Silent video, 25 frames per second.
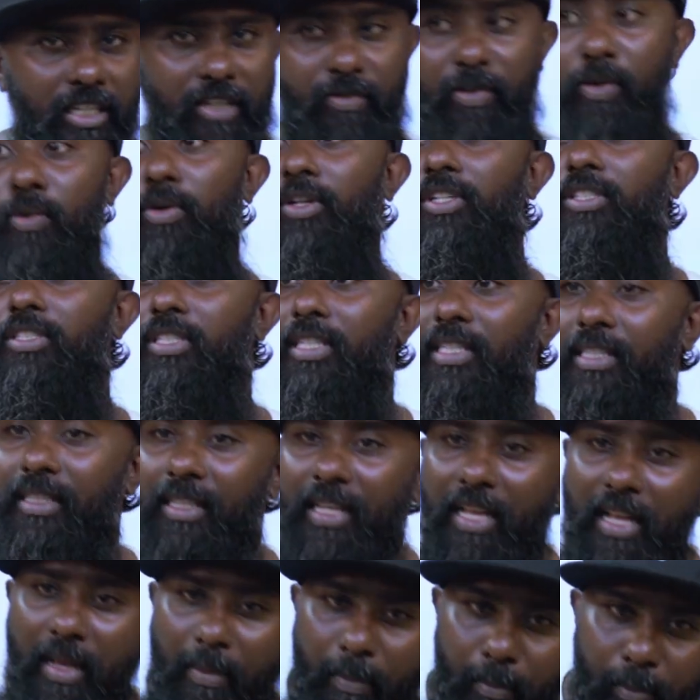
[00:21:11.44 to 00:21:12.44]
Jesus. We want to see
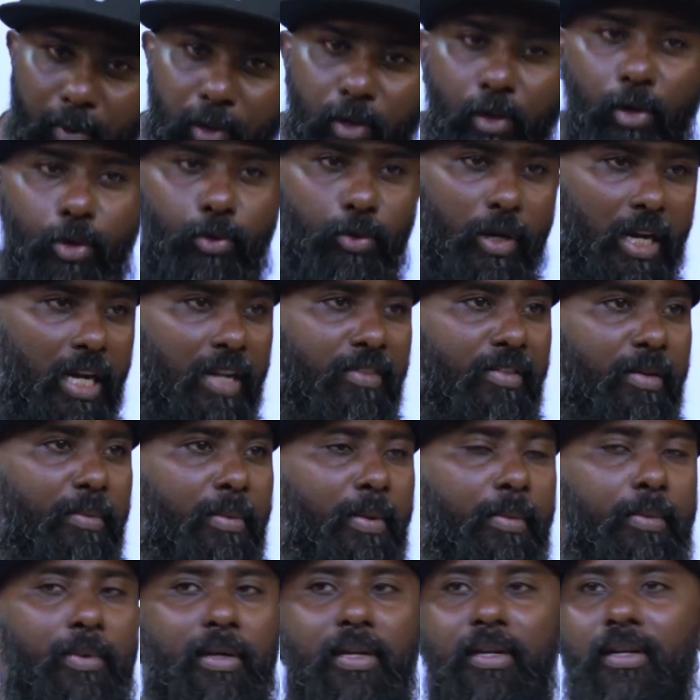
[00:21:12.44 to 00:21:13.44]
below 25
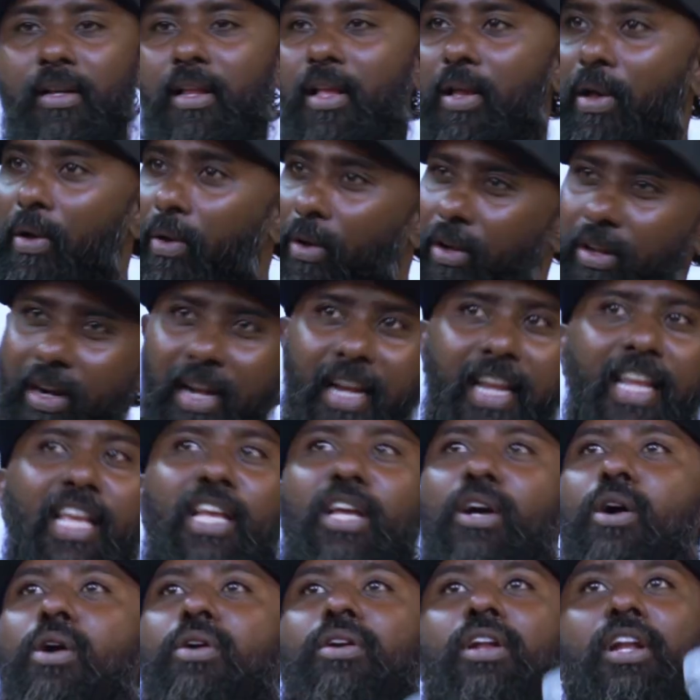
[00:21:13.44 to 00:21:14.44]
people
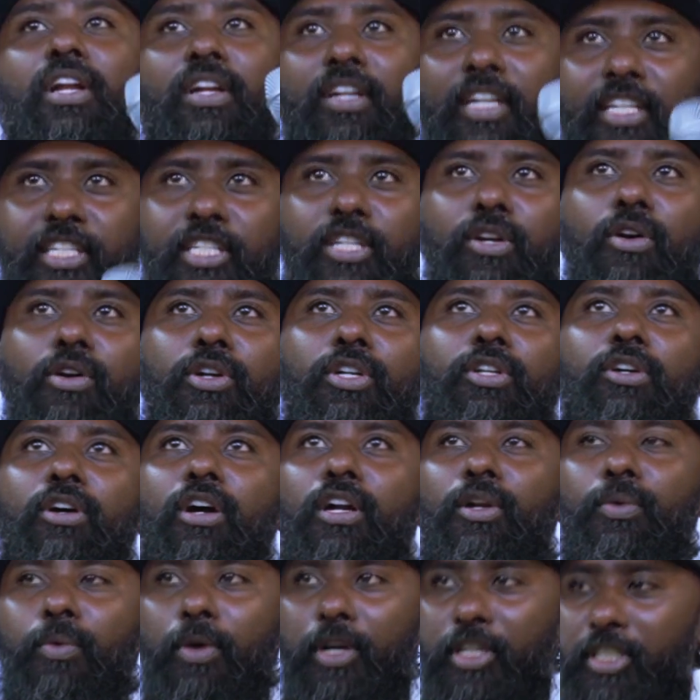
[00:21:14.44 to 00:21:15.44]
crying out and reaching out to
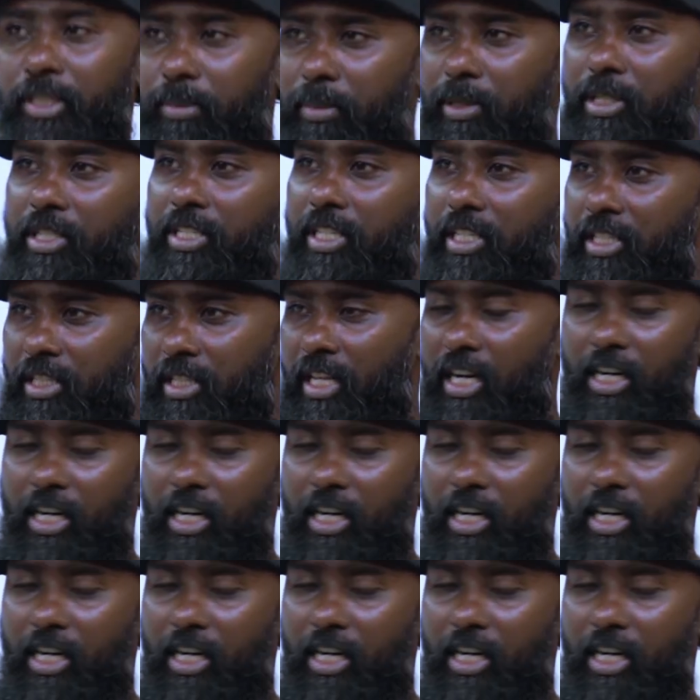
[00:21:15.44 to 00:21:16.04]
God, worshiping Jesus.